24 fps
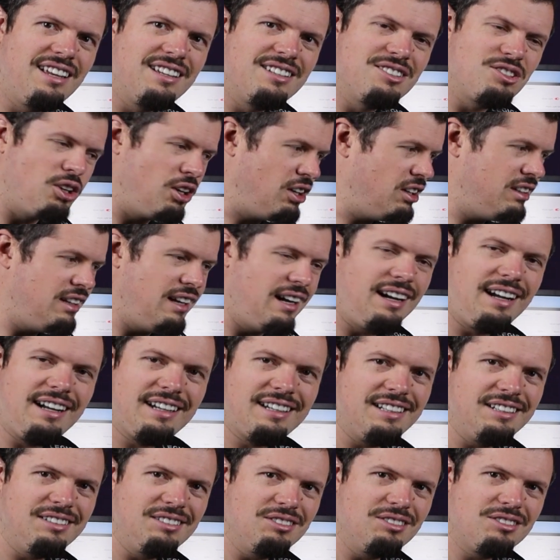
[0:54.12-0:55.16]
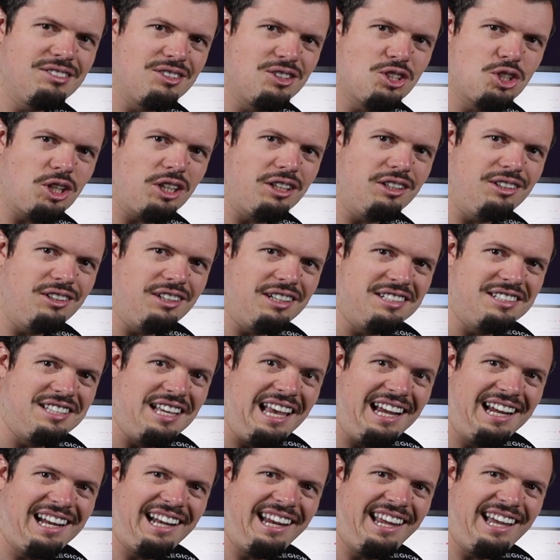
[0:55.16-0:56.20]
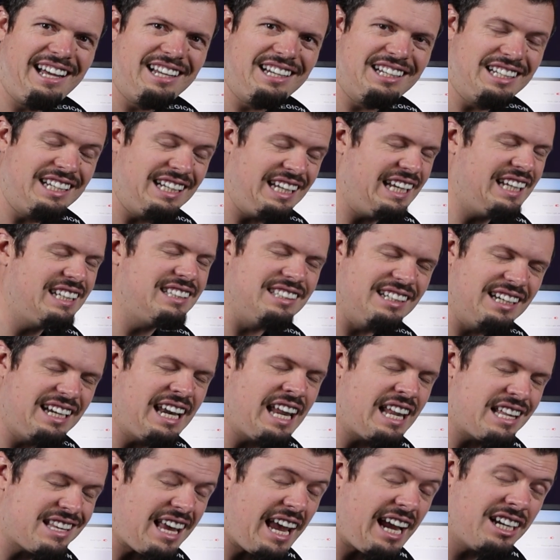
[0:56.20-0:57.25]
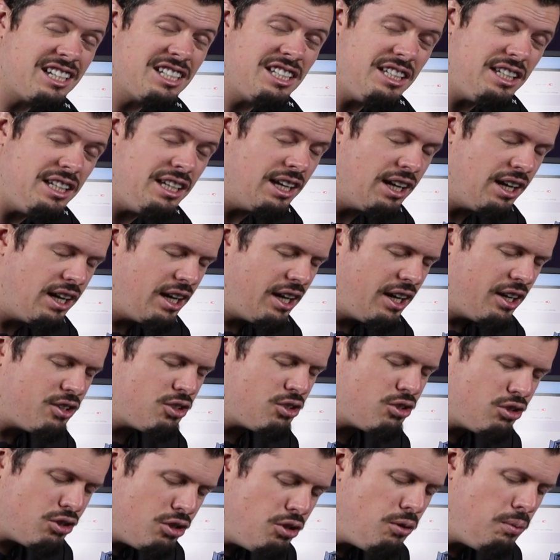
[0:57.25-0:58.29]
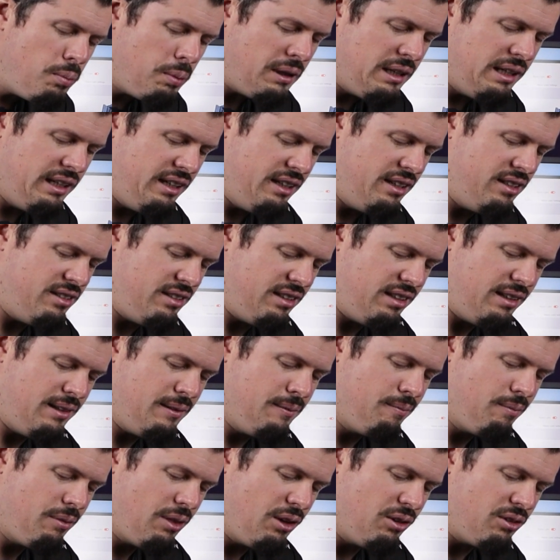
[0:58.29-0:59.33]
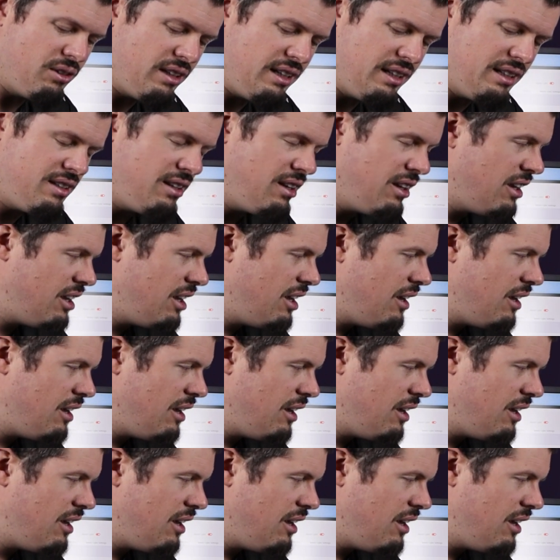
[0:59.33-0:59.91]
So now I can show you exactly how to connect it. And it's actually stupidly easy, all right?